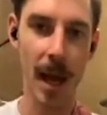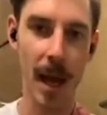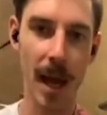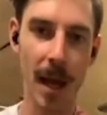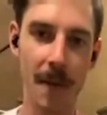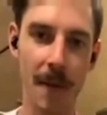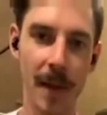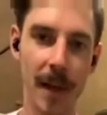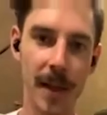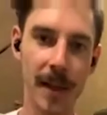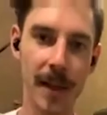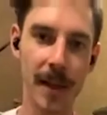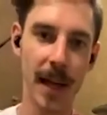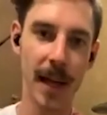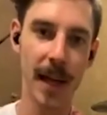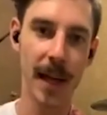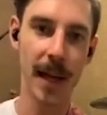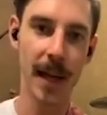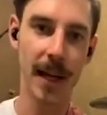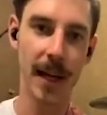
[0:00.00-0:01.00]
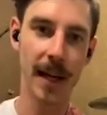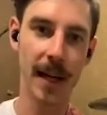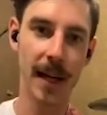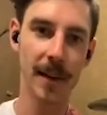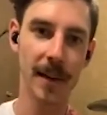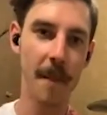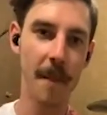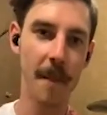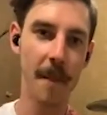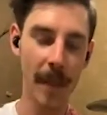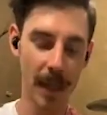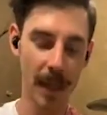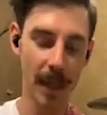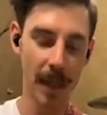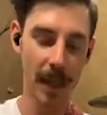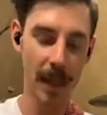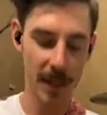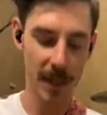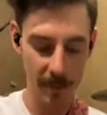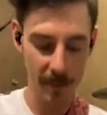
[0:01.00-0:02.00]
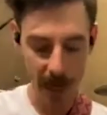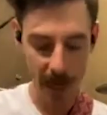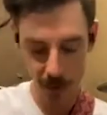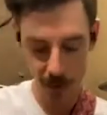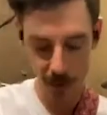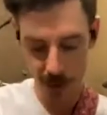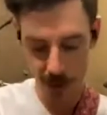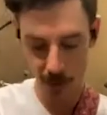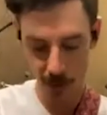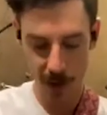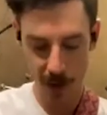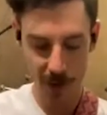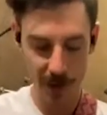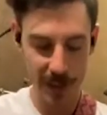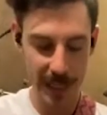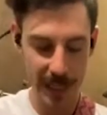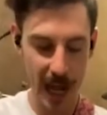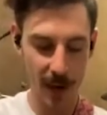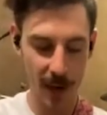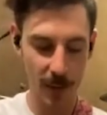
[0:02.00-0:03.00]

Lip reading: And then in that kind of melismatic way as well, the downward.